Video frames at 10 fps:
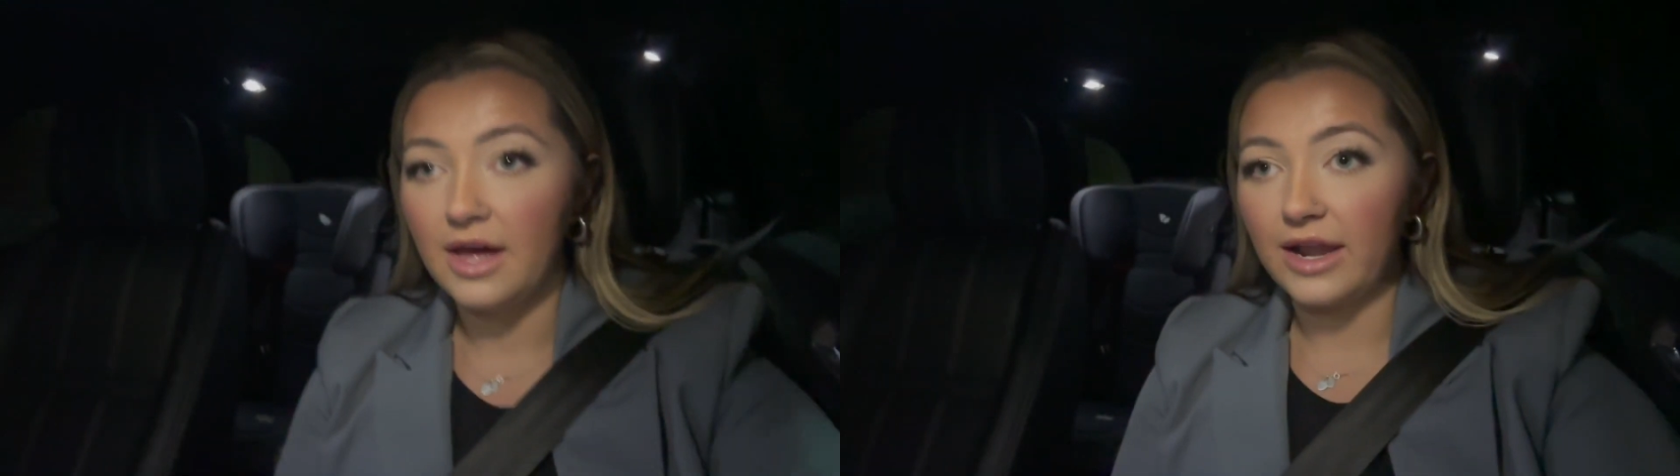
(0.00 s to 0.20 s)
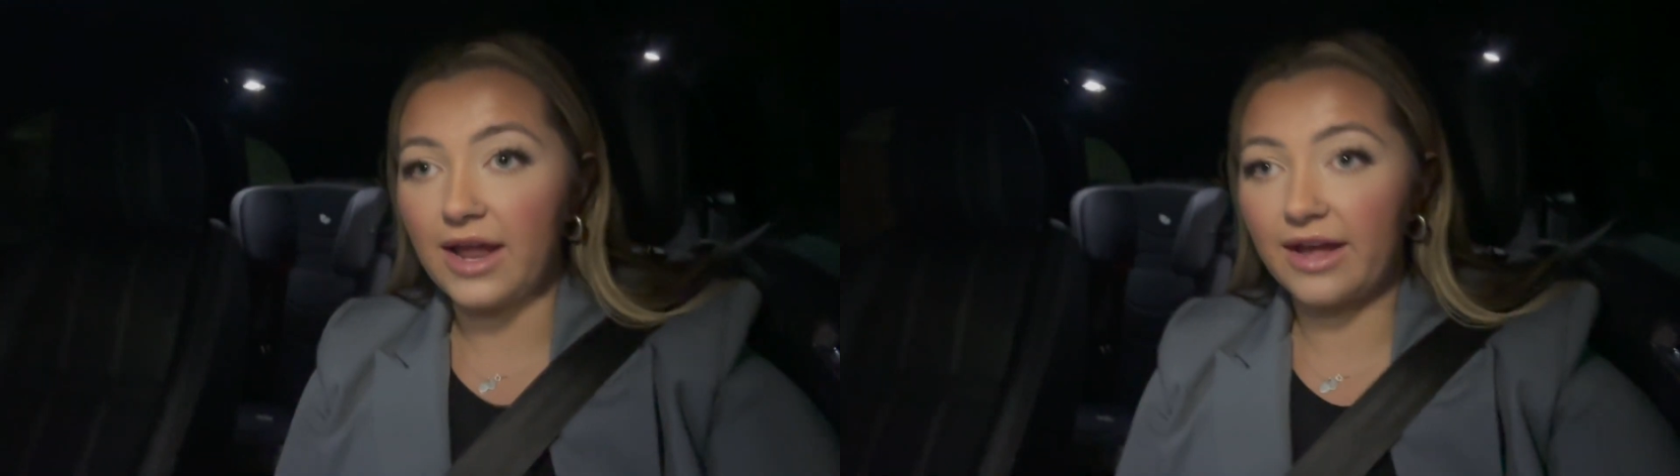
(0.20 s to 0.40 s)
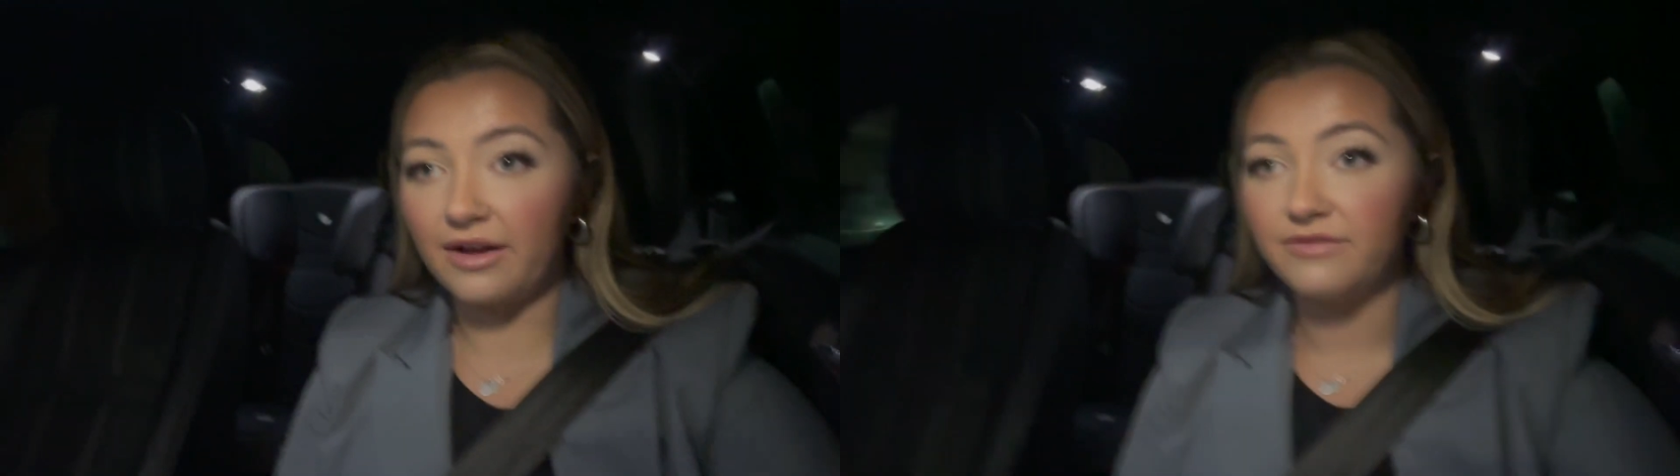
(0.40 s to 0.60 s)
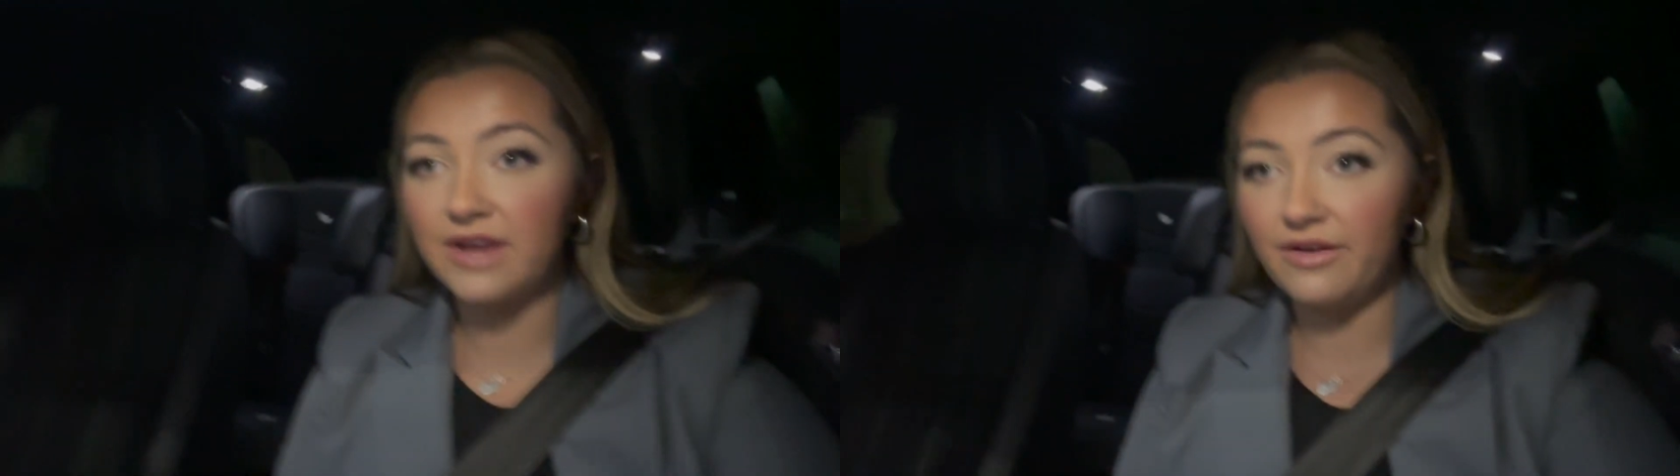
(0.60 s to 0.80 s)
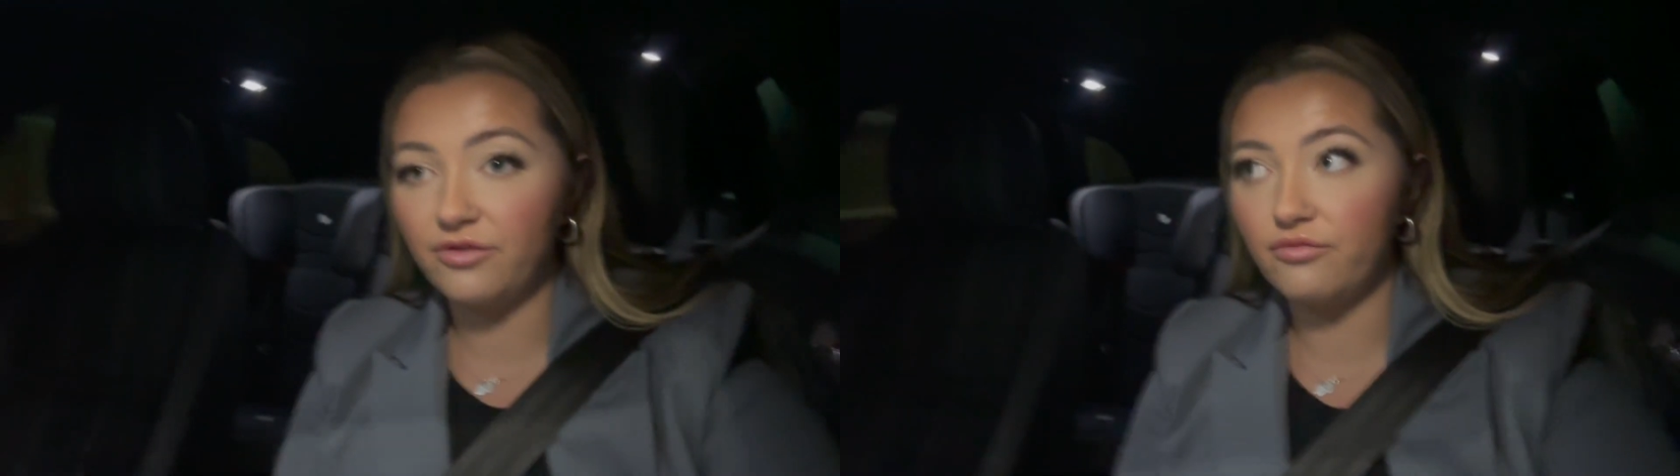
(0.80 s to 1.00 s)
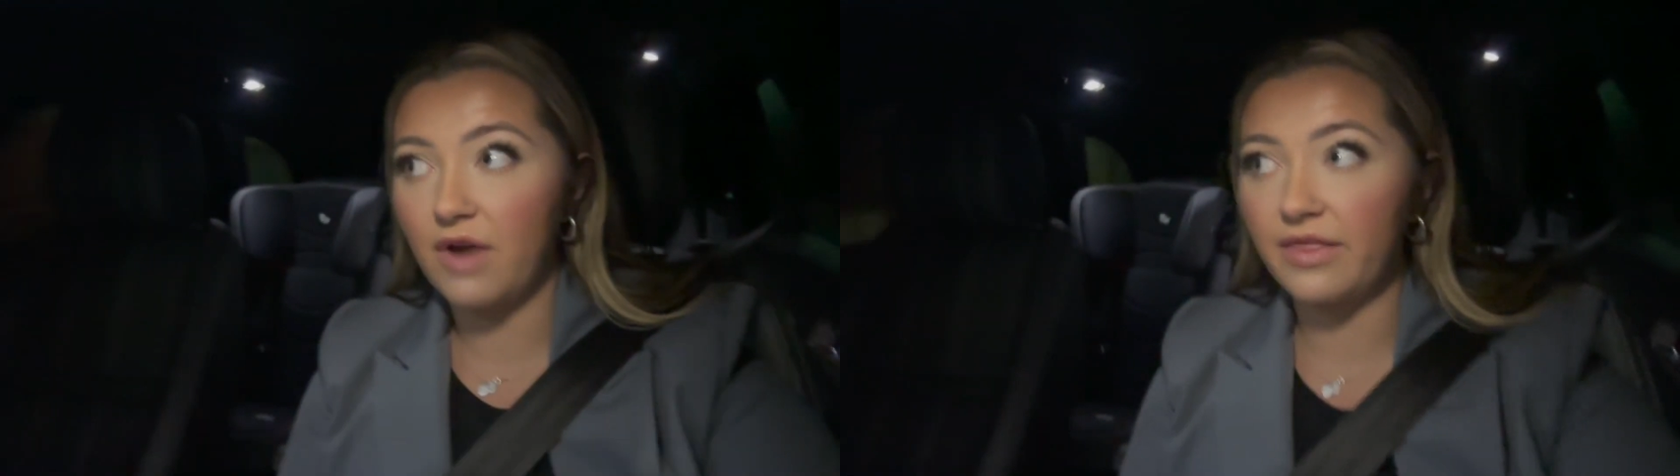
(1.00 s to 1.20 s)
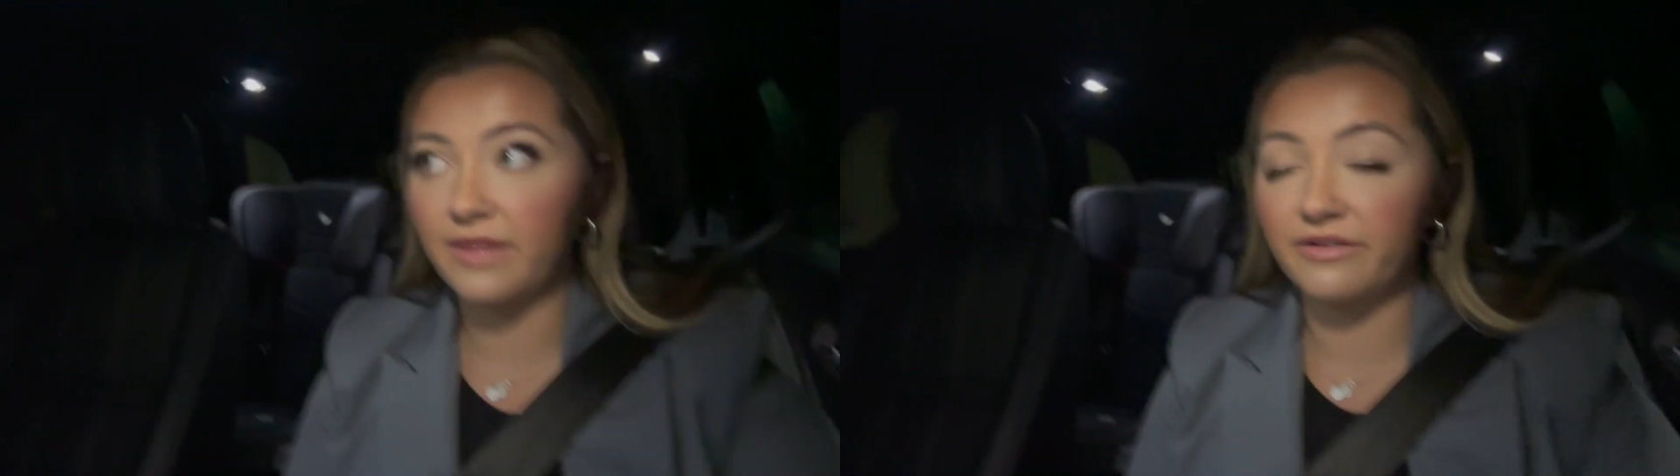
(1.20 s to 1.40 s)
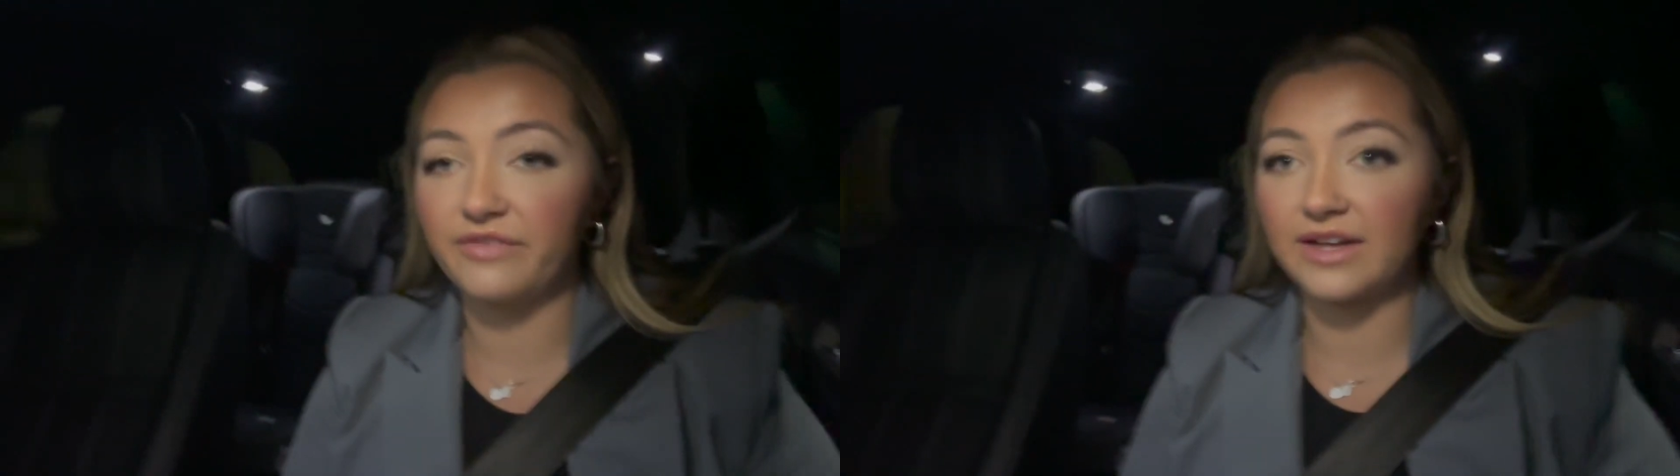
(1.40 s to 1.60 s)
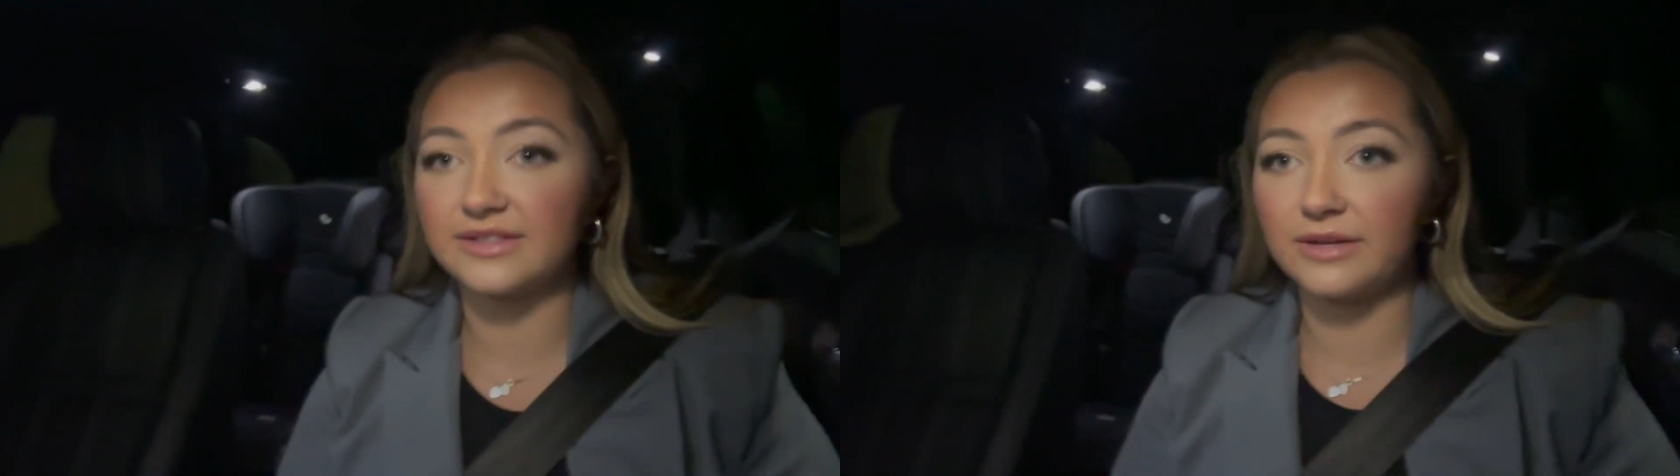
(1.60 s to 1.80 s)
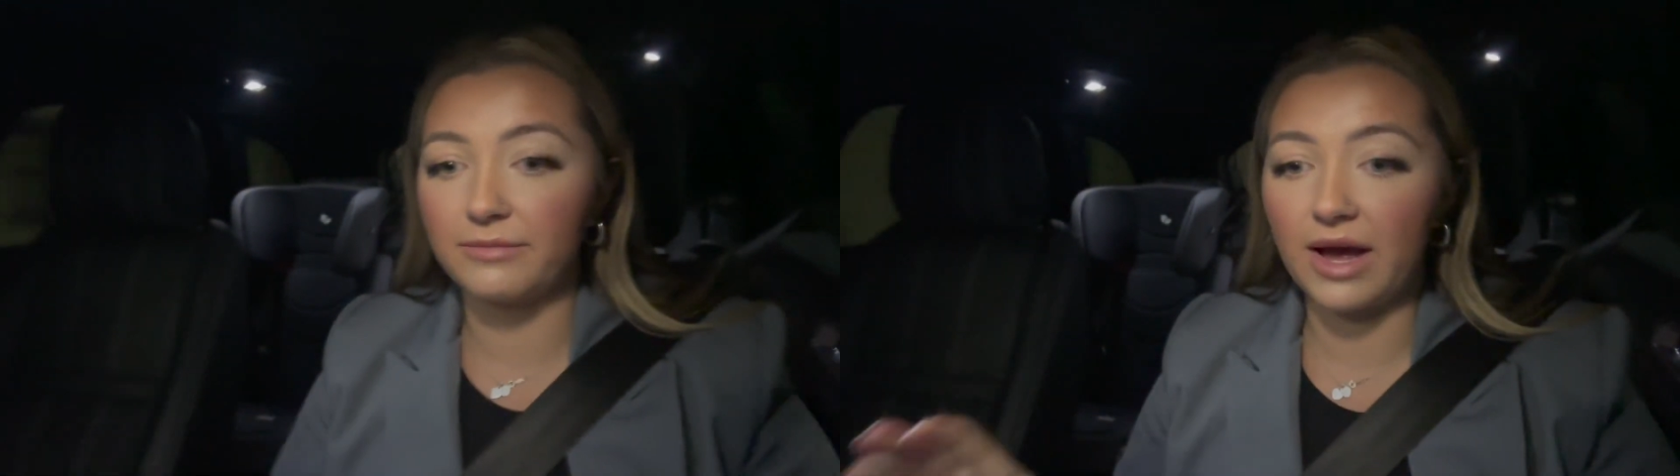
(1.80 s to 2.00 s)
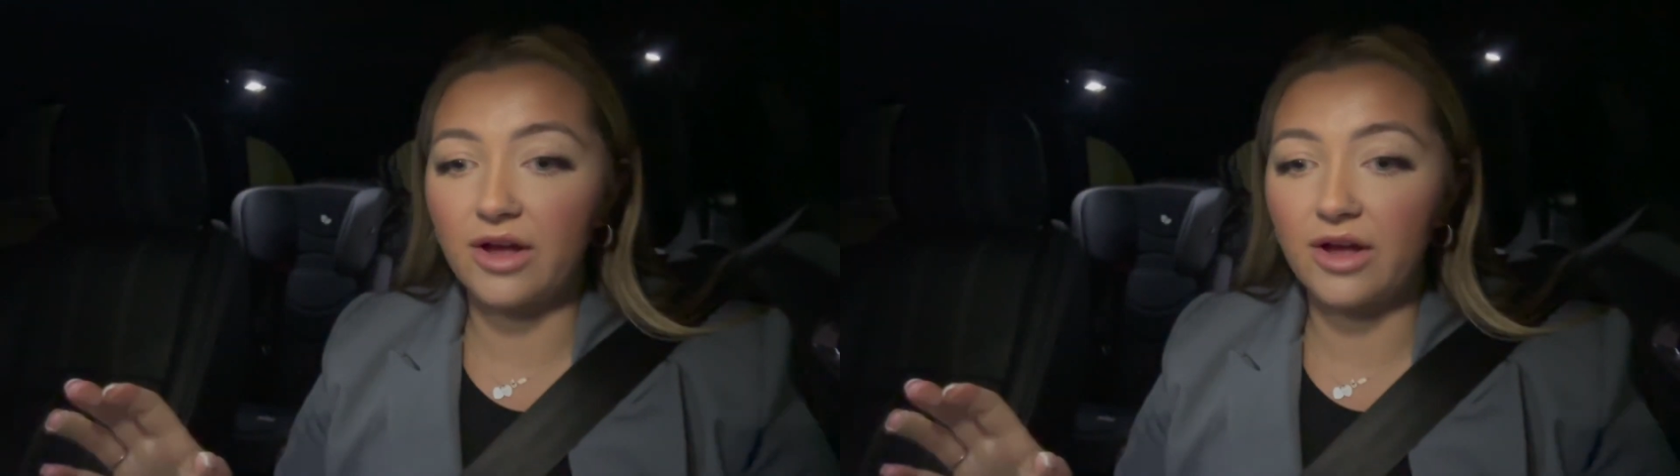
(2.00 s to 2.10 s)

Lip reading: Like, I've never ran that fast in my